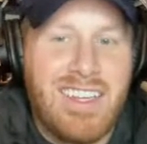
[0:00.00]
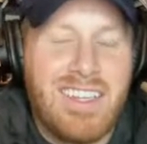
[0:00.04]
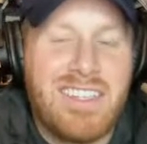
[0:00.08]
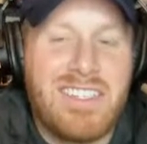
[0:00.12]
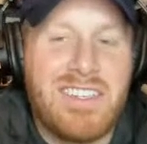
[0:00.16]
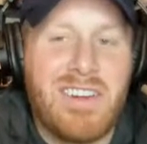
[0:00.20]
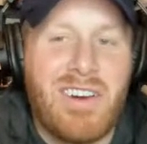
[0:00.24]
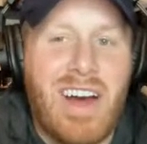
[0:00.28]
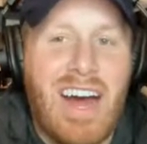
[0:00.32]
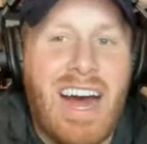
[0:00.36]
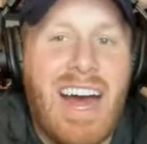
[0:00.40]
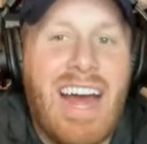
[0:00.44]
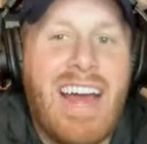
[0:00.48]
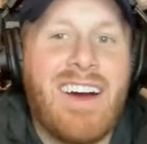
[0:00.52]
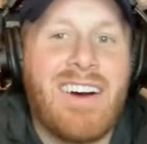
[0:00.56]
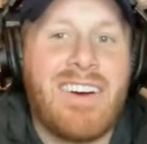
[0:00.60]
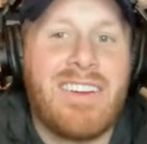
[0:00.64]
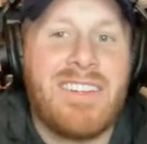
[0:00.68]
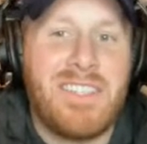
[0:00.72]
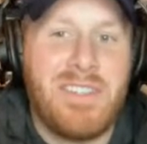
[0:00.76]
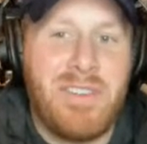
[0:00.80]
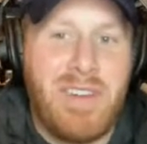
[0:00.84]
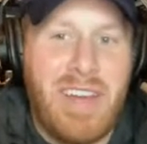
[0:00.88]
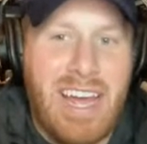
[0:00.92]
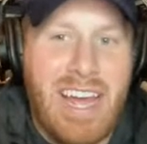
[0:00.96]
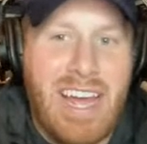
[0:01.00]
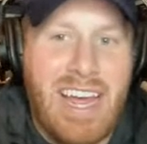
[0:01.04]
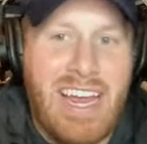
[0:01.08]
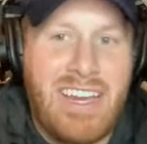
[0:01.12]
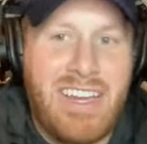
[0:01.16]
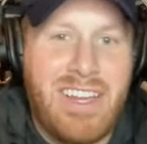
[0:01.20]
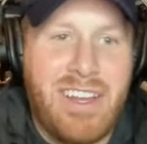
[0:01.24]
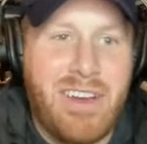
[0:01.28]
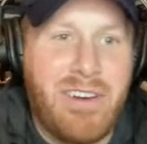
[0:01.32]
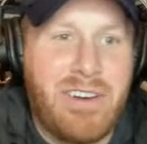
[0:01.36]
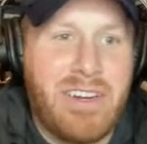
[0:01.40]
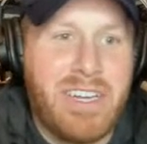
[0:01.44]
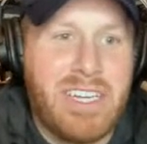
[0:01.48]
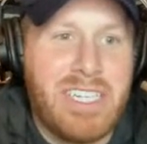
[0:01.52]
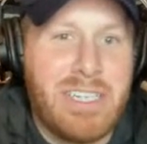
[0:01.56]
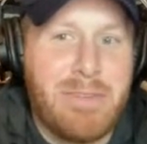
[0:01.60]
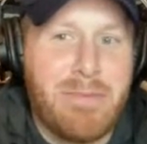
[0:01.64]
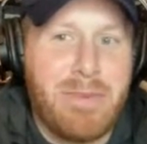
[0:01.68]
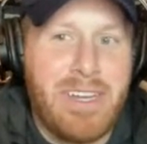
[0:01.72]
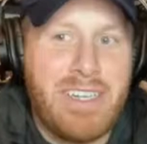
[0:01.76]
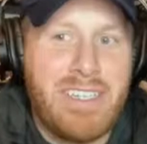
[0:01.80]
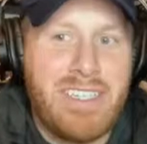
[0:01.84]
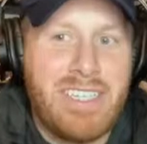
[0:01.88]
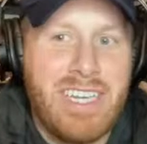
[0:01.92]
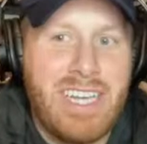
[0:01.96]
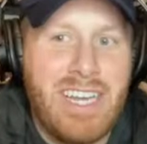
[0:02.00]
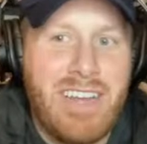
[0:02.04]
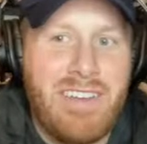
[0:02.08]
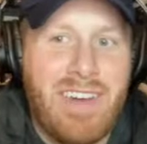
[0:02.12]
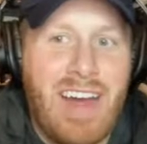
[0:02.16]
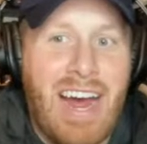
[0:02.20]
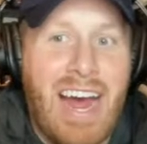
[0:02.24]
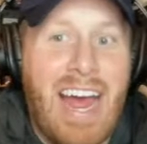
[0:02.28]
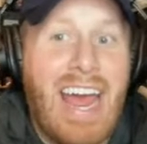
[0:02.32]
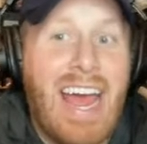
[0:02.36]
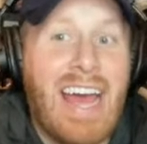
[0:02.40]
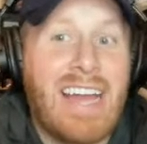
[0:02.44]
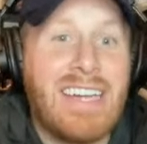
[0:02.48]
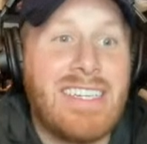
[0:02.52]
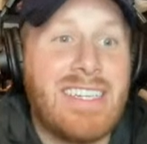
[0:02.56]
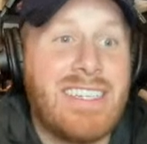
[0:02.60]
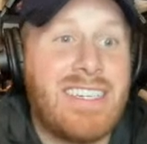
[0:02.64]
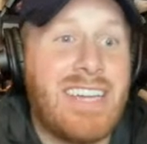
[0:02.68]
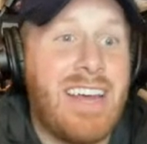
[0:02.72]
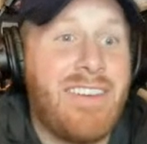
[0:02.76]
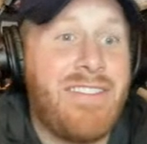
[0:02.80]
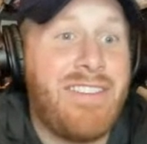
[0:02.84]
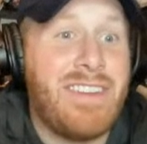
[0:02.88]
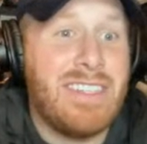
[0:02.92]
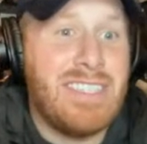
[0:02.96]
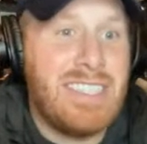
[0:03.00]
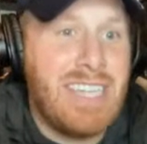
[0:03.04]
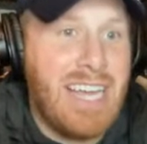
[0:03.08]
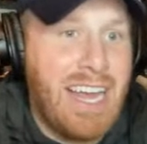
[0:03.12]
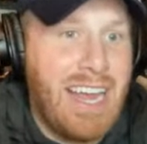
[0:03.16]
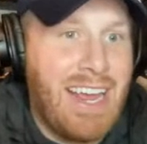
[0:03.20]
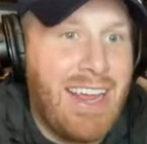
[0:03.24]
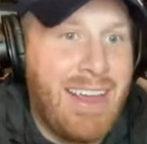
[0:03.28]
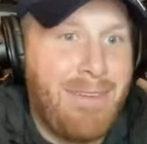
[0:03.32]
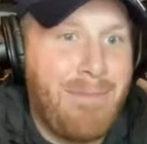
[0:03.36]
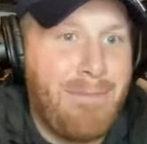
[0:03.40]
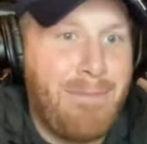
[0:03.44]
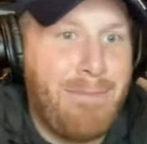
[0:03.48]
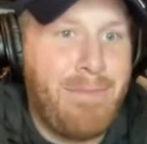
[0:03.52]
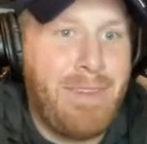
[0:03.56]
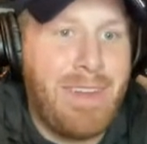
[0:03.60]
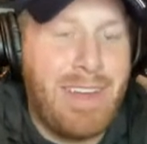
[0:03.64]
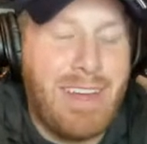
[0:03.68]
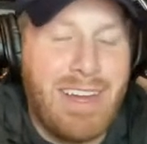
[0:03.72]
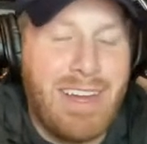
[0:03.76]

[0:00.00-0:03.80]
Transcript: So I also had Jokic in my team. I had Steph and Dame.